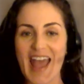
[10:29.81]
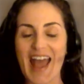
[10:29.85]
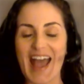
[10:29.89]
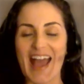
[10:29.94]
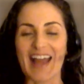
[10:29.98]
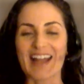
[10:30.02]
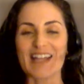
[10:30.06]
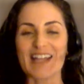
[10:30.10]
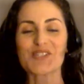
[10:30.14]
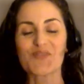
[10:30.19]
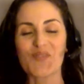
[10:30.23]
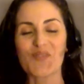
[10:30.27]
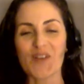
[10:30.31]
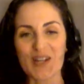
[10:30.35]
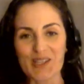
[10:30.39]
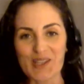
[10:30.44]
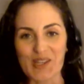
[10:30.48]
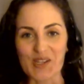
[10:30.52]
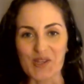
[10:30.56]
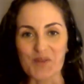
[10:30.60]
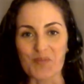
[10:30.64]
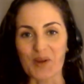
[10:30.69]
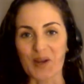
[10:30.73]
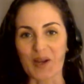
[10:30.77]
And it's funny
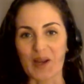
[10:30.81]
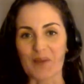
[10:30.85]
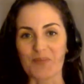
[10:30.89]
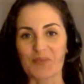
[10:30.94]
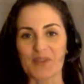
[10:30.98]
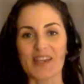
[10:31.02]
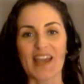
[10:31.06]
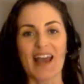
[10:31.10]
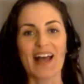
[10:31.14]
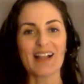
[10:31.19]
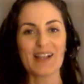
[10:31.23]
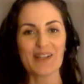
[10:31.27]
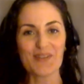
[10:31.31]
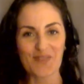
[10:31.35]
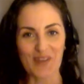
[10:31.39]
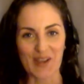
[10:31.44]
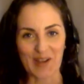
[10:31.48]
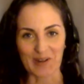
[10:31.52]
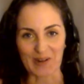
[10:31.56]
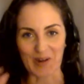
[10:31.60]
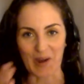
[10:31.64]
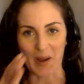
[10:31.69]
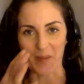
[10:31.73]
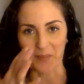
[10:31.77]
that you bring up the
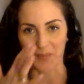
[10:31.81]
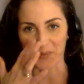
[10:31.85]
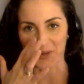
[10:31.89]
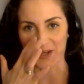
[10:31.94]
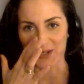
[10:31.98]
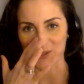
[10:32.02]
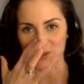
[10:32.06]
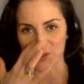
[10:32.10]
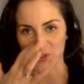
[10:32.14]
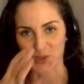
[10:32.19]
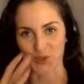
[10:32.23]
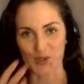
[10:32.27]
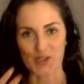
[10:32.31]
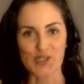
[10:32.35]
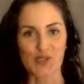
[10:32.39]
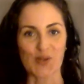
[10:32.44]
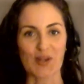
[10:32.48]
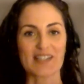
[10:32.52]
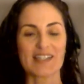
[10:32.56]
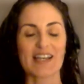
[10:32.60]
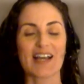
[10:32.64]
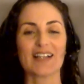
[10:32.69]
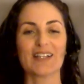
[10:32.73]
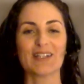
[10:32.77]
elevator operator story. So
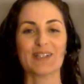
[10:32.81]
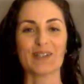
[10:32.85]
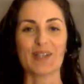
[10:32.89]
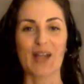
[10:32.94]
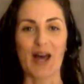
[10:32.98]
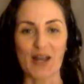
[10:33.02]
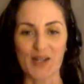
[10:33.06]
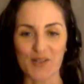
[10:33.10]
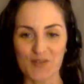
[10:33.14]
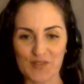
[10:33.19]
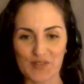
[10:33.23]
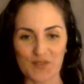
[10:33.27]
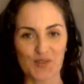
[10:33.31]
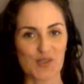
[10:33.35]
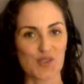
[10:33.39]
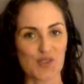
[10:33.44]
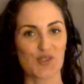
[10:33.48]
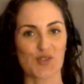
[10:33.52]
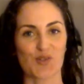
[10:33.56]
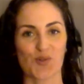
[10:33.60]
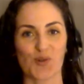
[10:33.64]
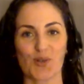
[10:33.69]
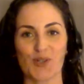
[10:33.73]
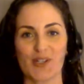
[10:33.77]
I tell a lot of different
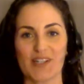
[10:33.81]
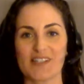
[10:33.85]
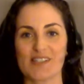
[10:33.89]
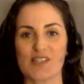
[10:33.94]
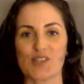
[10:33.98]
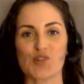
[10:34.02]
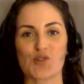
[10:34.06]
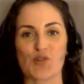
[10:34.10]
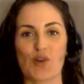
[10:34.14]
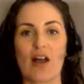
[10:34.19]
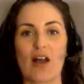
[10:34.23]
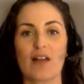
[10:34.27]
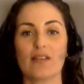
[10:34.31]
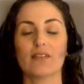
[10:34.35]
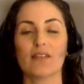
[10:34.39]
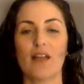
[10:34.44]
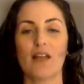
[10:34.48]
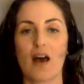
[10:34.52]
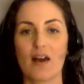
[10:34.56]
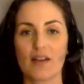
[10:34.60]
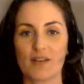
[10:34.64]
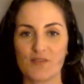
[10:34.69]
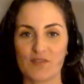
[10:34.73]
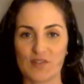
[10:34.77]
stories and draw a
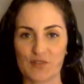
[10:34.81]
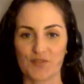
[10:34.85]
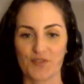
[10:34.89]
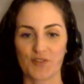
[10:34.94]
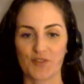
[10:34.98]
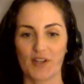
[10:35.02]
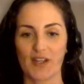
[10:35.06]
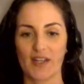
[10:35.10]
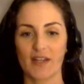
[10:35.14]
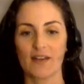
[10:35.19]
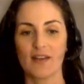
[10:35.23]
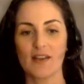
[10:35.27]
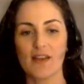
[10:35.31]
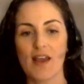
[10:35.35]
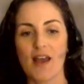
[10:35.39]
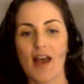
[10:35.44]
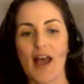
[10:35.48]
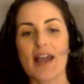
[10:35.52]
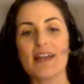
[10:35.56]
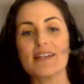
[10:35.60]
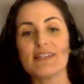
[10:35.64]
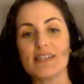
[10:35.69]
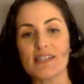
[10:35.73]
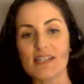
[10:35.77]
lot of different
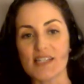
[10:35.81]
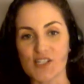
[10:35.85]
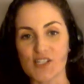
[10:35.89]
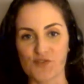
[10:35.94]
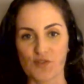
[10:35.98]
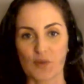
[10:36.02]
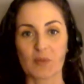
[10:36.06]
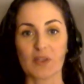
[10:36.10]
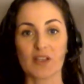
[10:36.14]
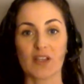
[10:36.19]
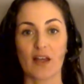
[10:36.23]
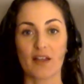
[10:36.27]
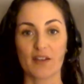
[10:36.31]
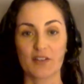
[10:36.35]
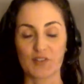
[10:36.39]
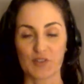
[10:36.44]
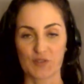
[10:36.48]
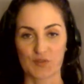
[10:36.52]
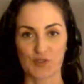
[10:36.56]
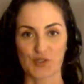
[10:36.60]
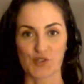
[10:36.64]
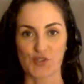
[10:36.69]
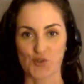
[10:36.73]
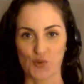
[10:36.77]
ideas from a lot of
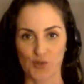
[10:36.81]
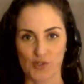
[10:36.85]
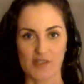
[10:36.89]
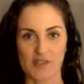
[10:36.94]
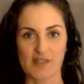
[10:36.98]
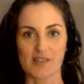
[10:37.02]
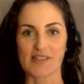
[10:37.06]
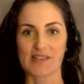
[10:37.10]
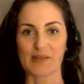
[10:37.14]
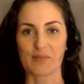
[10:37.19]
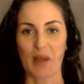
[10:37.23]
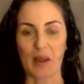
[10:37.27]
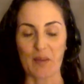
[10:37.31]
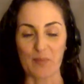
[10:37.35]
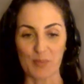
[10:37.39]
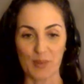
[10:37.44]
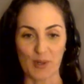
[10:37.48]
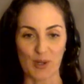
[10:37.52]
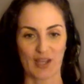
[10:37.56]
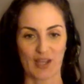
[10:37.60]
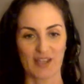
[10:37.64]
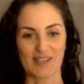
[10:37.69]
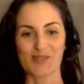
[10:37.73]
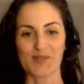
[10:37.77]
different sources in my
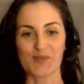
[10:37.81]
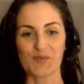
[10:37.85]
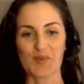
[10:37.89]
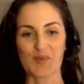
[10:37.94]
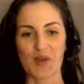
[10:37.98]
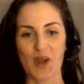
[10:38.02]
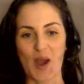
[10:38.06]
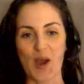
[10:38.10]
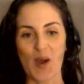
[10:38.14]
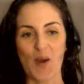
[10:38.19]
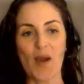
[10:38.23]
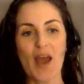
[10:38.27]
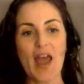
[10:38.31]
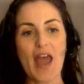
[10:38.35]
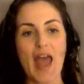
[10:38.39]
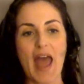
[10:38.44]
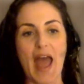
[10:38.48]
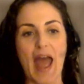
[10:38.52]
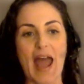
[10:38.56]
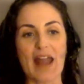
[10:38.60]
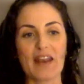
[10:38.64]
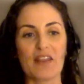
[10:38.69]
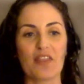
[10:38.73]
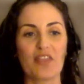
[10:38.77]
book, as you know.
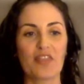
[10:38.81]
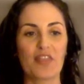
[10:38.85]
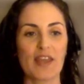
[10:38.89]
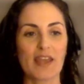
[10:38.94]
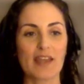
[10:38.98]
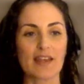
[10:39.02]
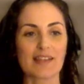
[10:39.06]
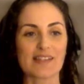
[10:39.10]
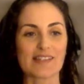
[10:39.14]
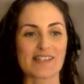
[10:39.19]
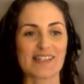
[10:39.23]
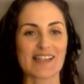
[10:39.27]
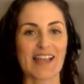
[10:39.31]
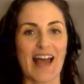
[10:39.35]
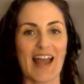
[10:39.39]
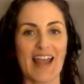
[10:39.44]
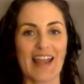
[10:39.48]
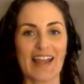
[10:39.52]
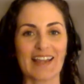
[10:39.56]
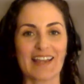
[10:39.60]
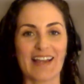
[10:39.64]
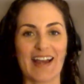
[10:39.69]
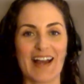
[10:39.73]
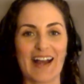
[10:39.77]
And things
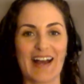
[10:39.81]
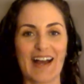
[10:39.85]
like